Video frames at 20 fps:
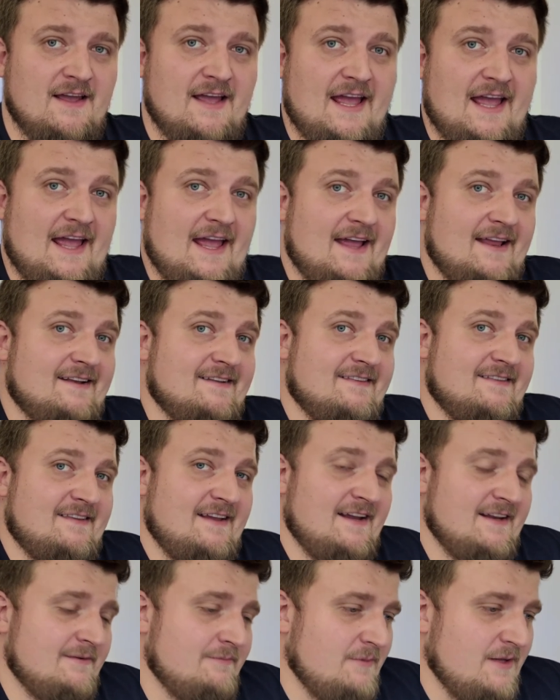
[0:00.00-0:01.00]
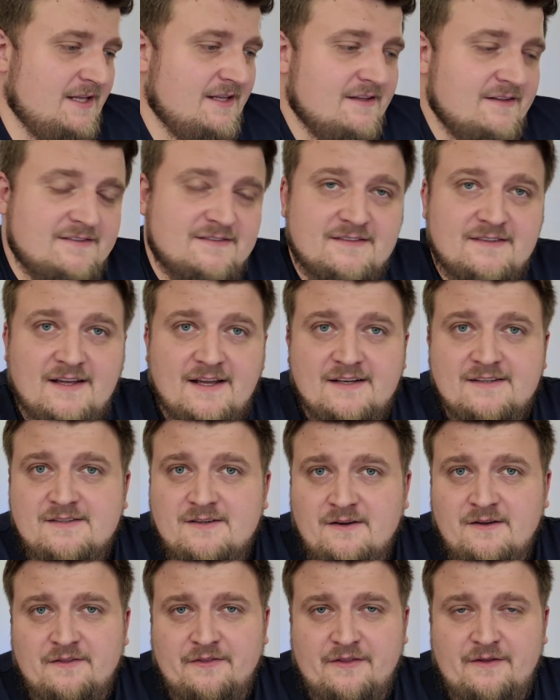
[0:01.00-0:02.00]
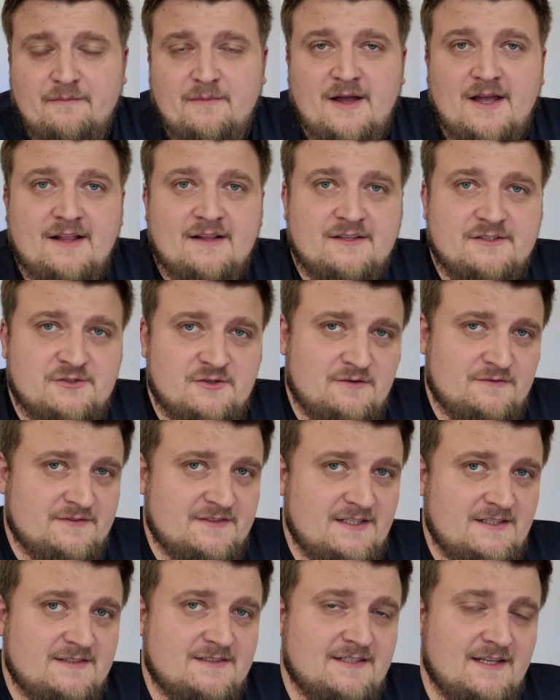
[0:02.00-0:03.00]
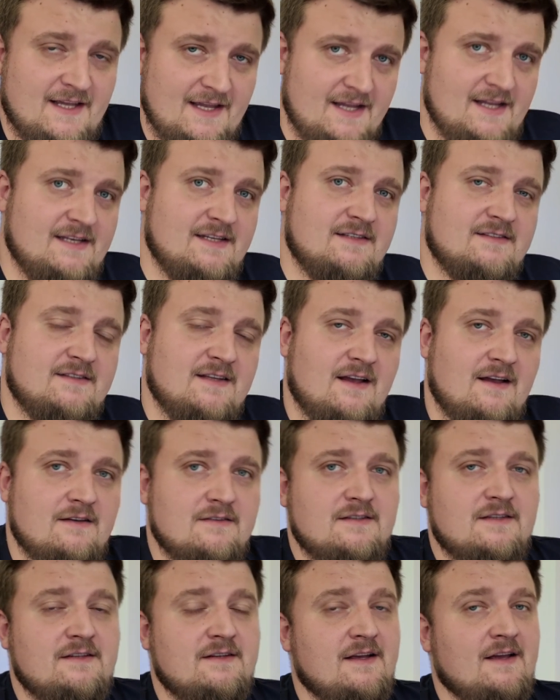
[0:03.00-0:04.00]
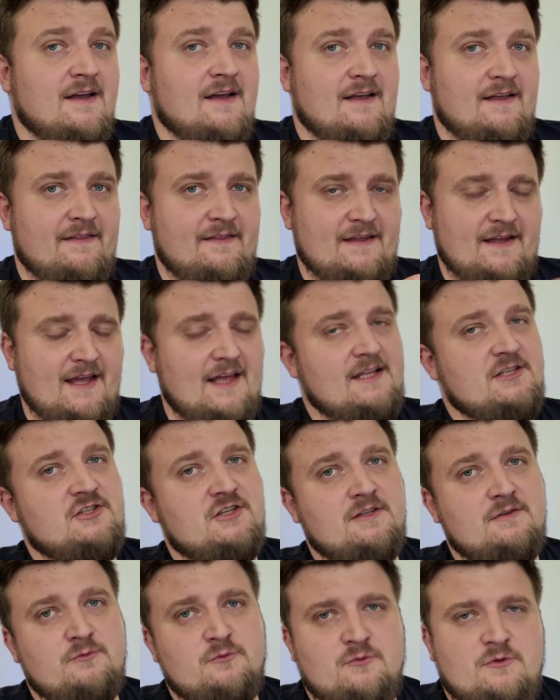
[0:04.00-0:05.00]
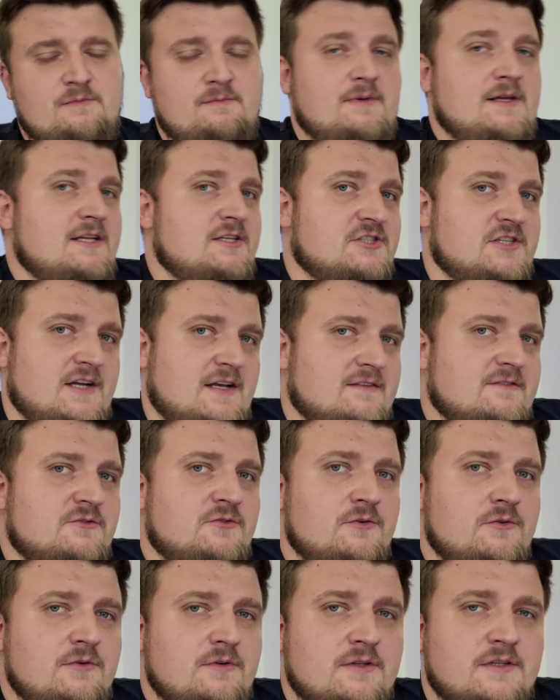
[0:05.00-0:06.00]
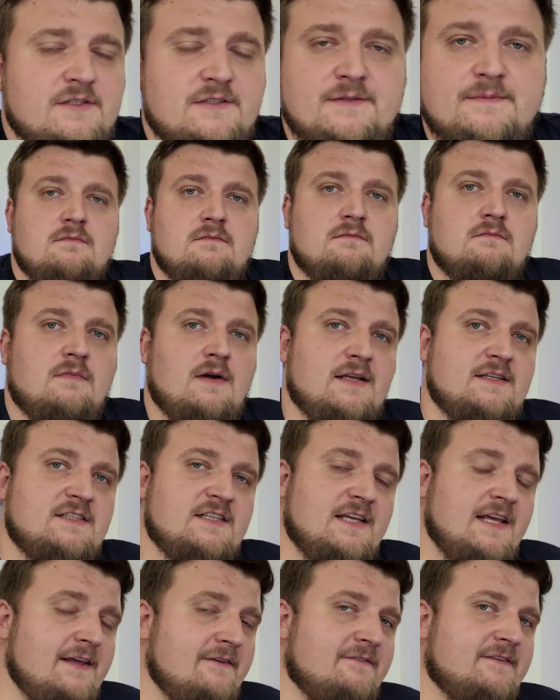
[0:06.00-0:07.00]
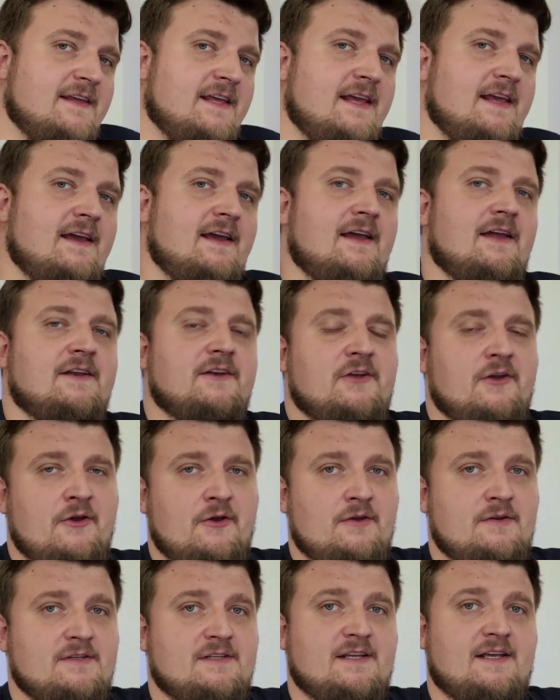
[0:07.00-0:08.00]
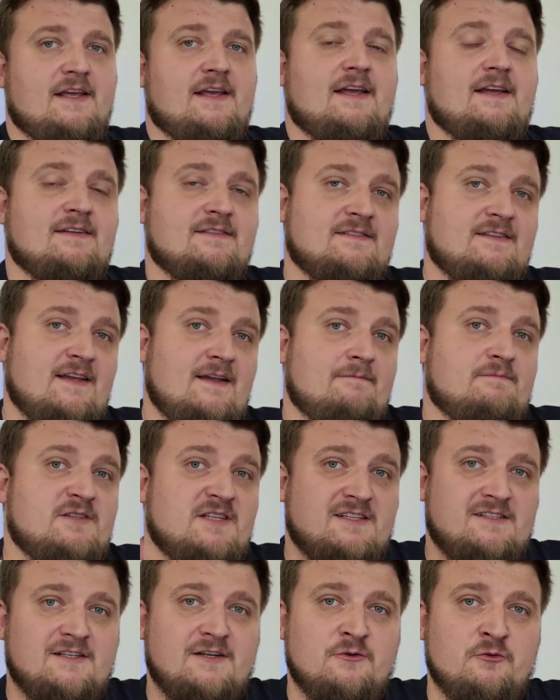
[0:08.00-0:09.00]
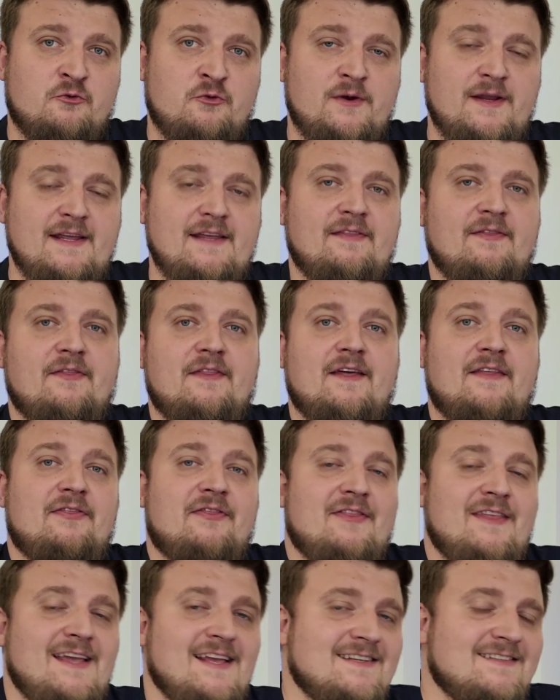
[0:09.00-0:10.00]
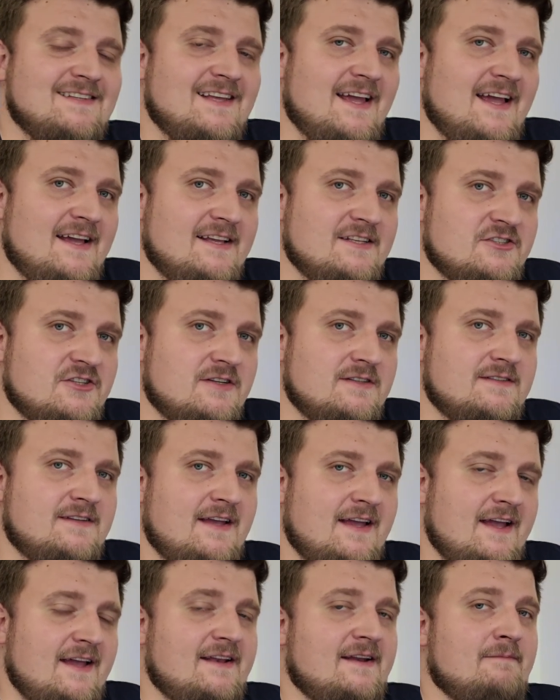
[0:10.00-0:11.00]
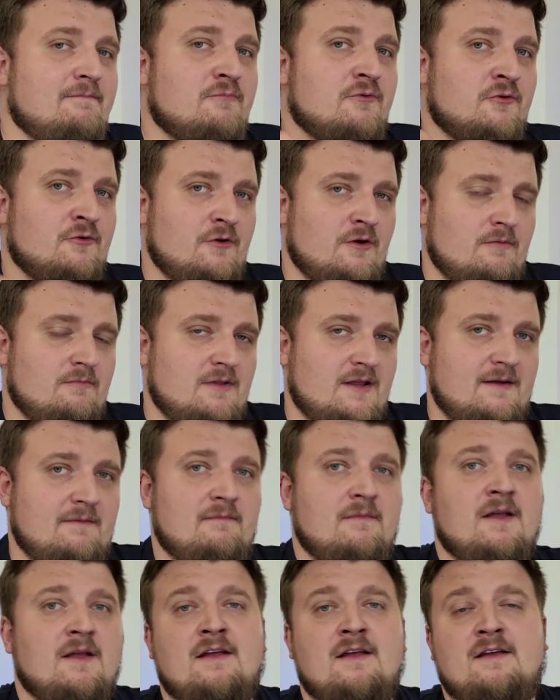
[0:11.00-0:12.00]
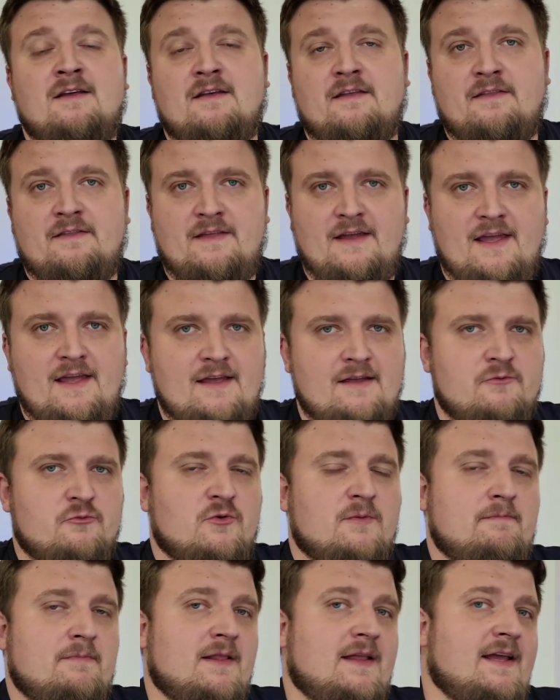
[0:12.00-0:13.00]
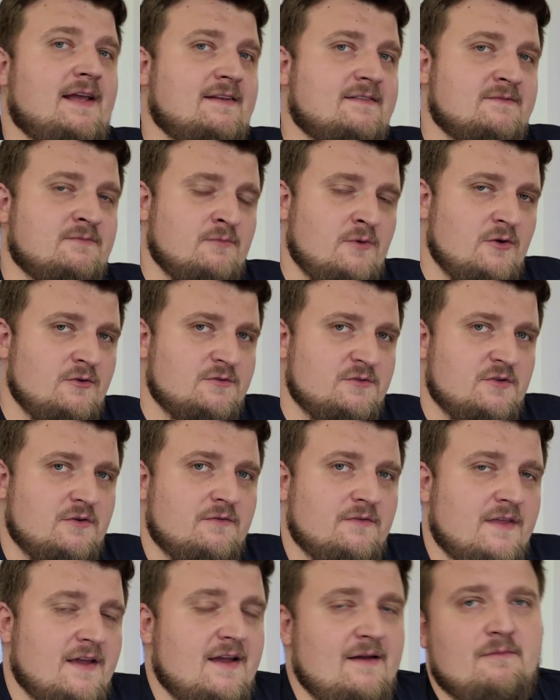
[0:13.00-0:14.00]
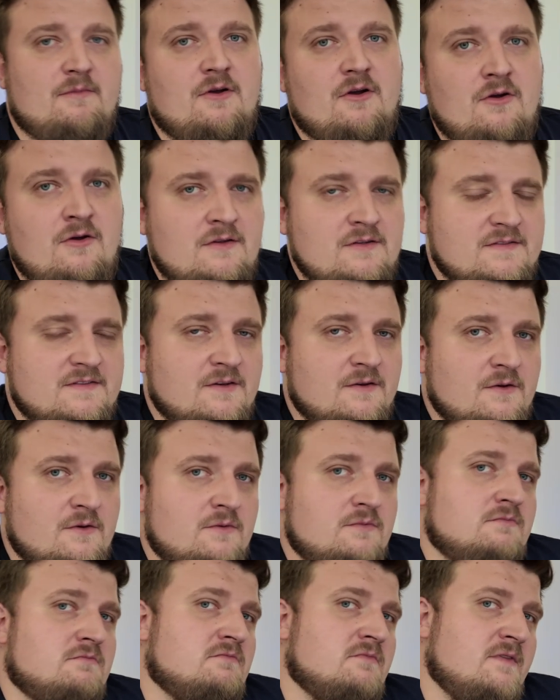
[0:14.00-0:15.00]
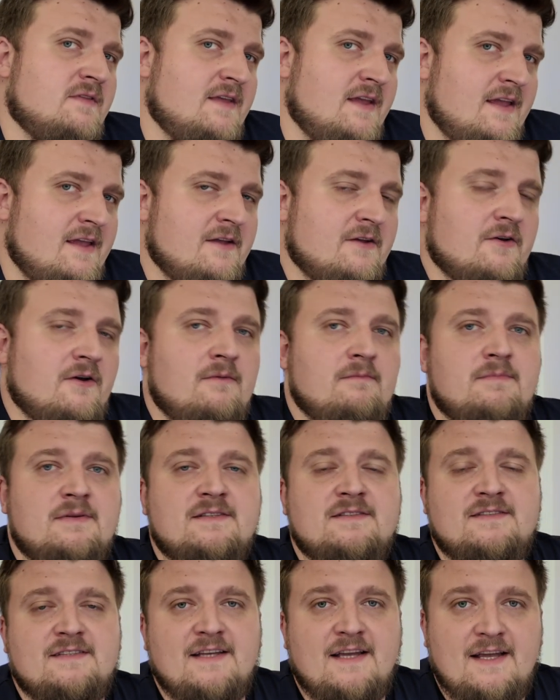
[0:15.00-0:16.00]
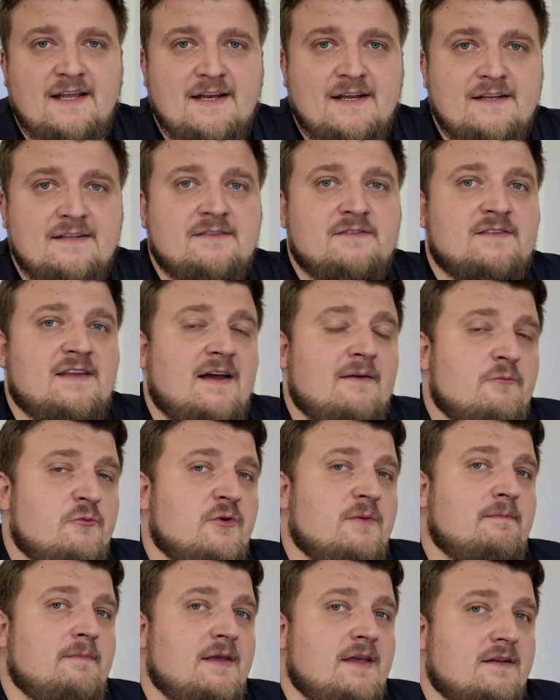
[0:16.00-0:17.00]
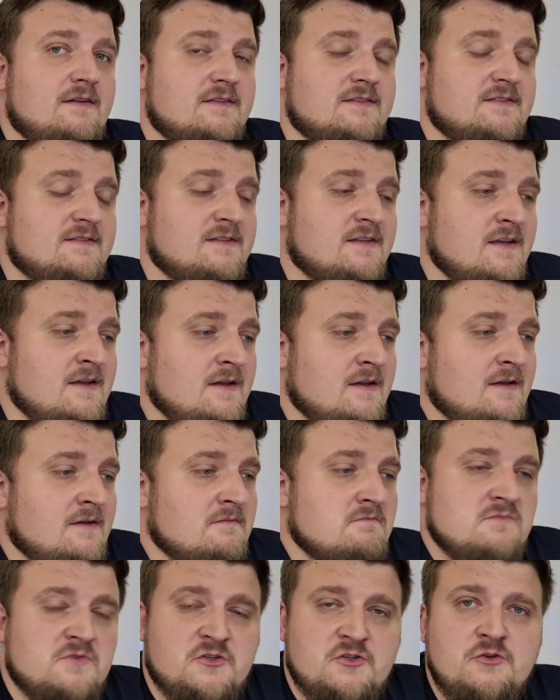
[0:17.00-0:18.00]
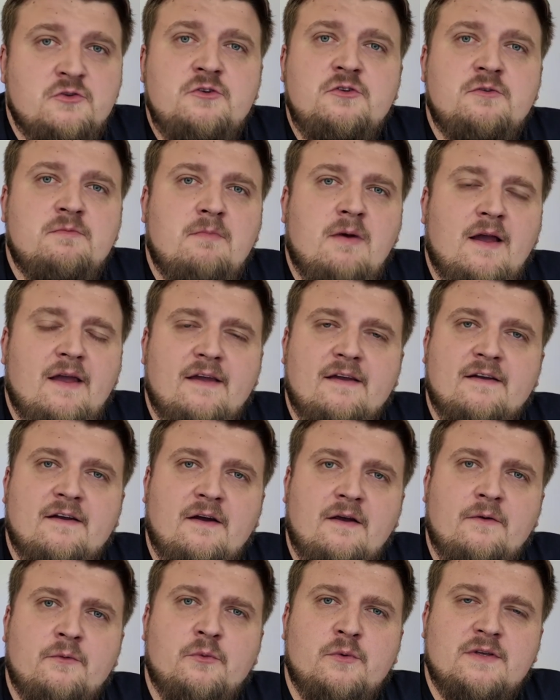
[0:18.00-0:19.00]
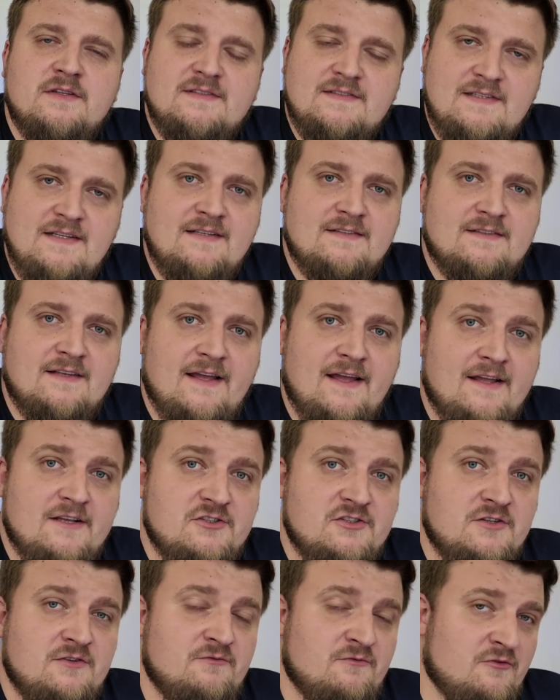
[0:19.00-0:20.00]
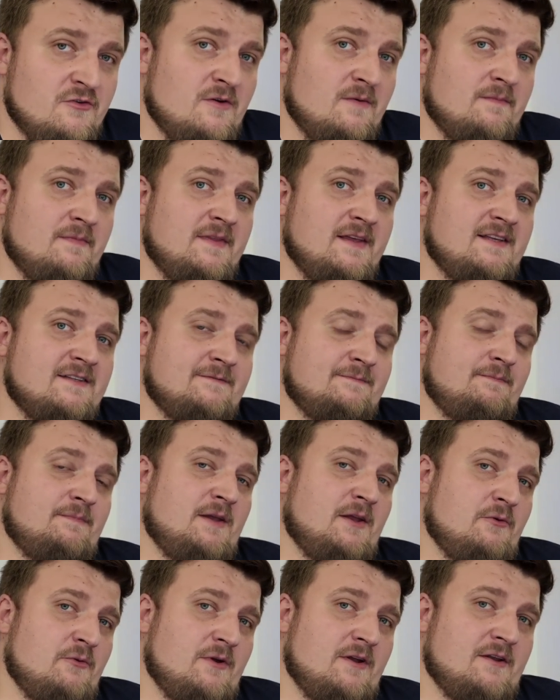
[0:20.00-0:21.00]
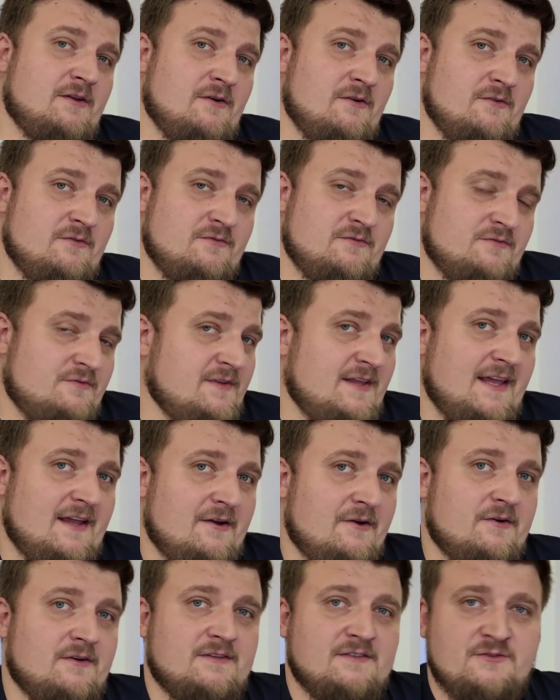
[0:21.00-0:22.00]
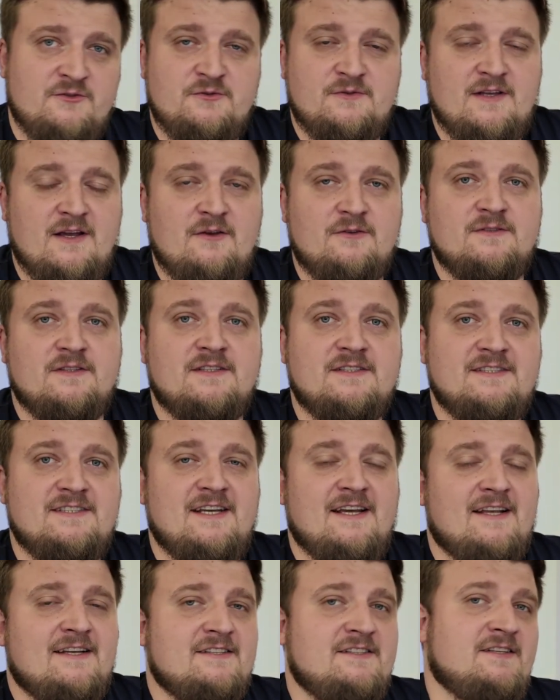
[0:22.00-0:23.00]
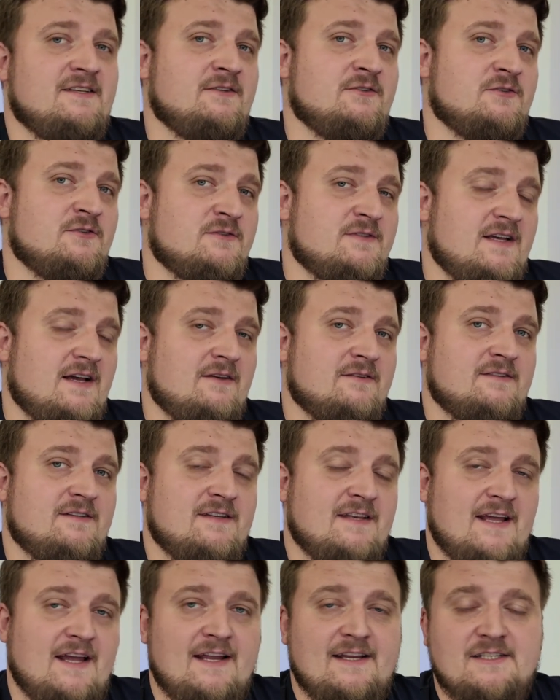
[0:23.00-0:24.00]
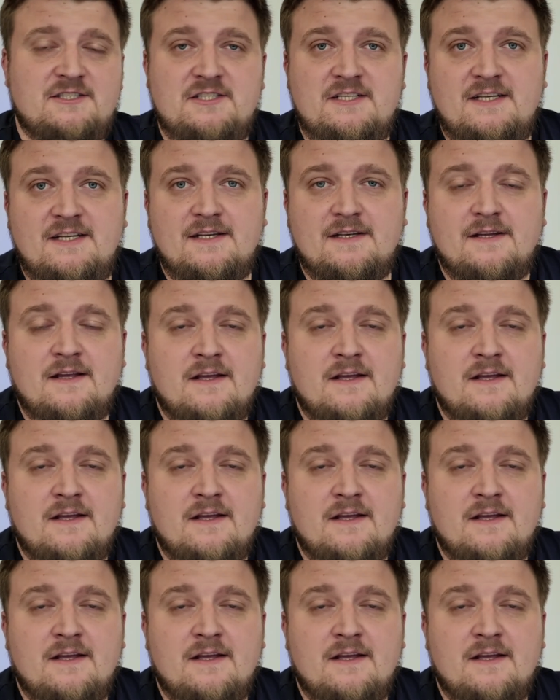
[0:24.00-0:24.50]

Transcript: And that means that on the mileage of 60-80,000, the engine would be just ruined. But if Kia and Hyundai agreed that these engines had a problem, they replaced most of them. Also, they compensated some rebuilds. Should you buy a car with this engine from this period of years, 2010 till 2019?